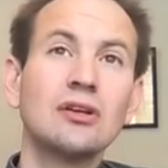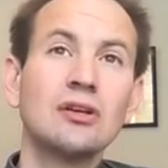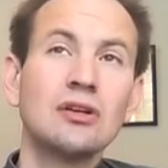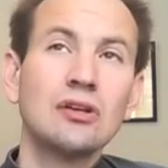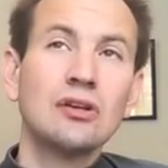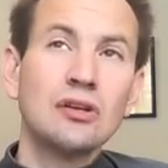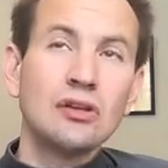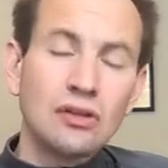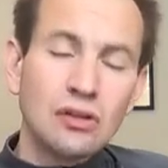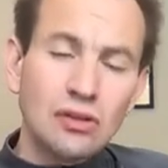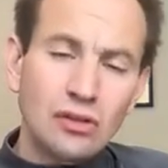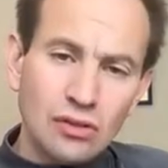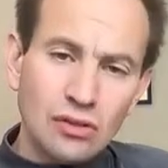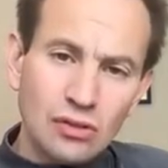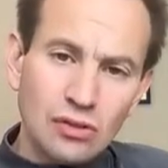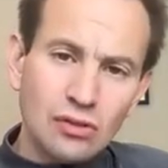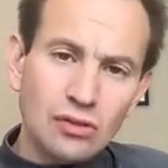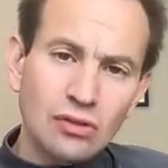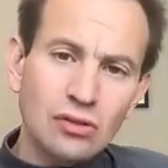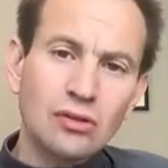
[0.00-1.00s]

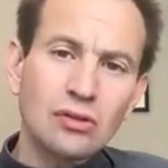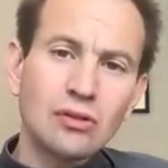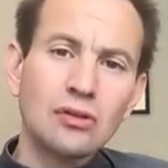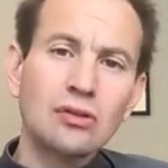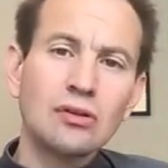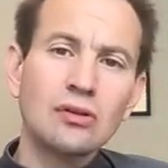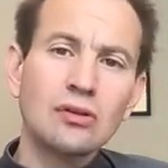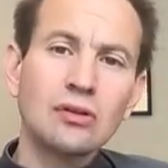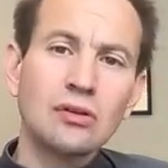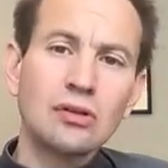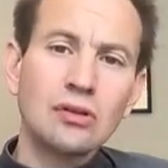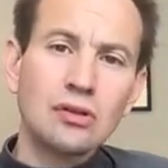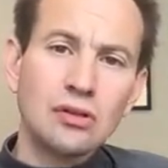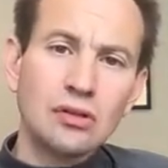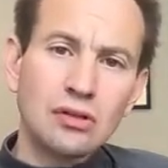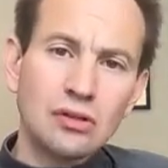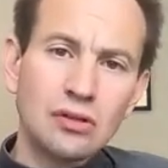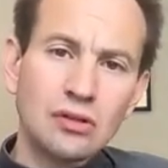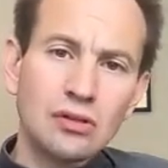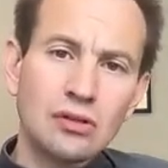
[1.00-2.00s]

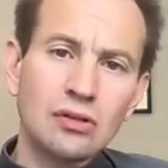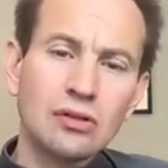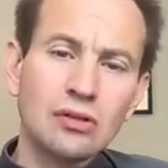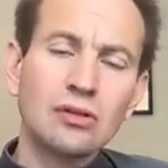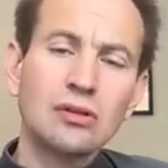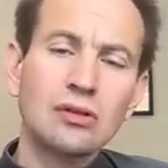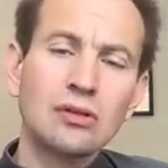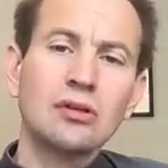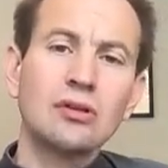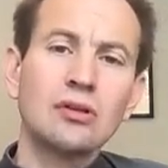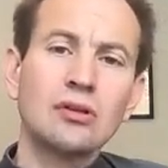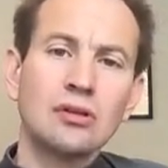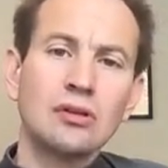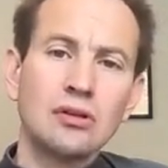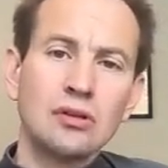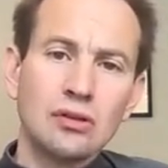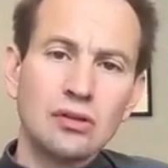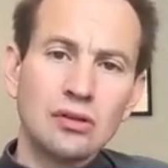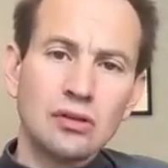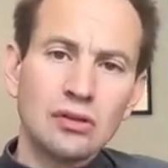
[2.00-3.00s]

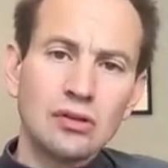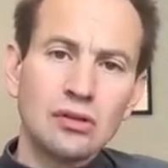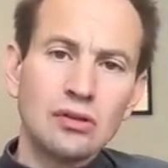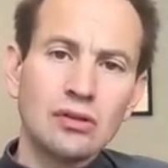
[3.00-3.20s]
(silent)